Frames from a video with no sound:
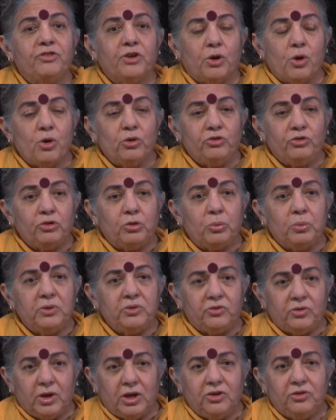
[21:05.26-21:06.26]
the
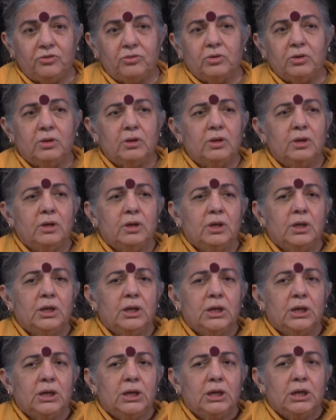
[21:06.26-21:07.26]
consequence is
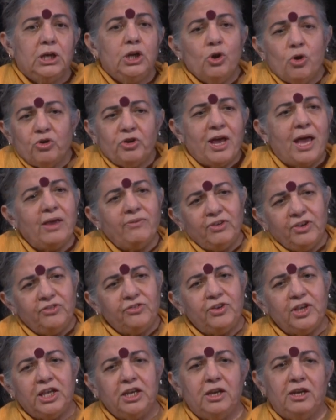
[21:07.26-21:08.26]
not having
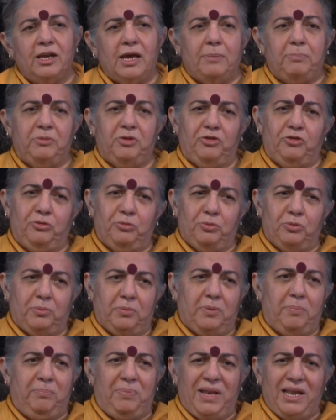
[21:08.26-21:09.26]
seed adapted to
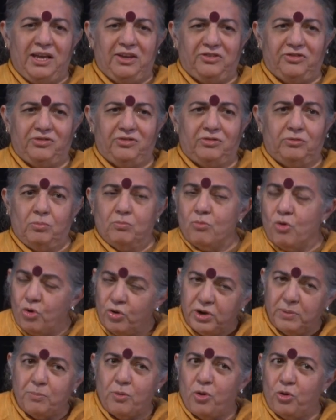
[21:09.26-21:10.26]
a place,
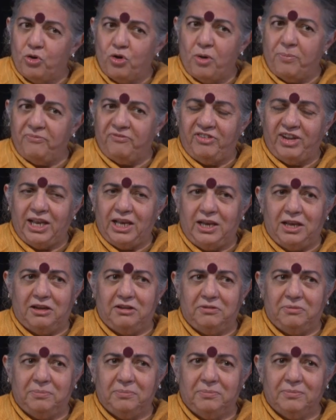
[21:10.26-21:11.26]
more and more crop
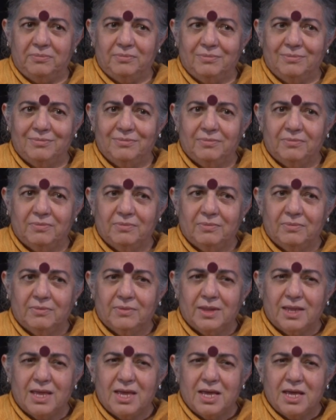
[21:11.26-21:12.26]
failure.
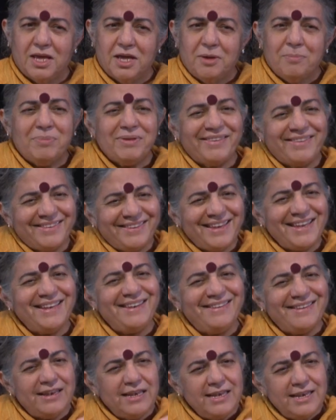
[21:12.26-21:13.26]
But
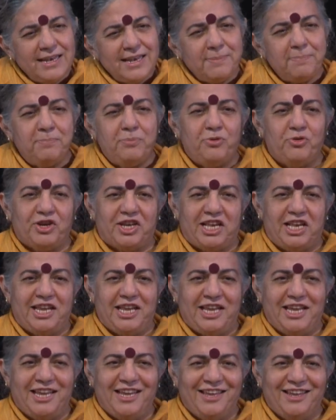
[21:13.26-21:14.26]
seed
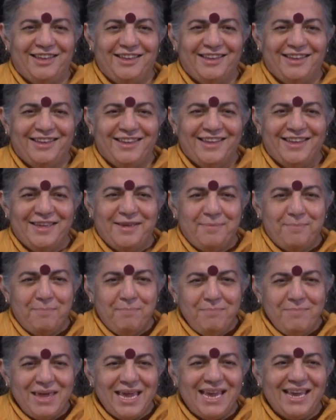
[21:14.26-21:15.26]
deliberately
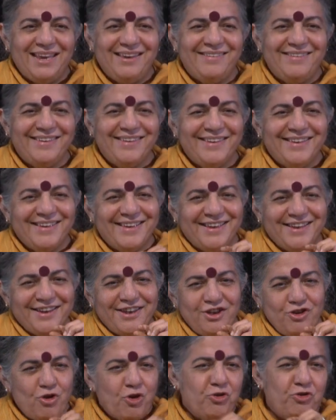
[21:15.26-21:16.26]
made
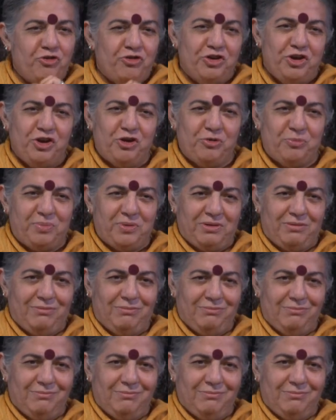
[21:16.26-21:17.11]
non-renewable,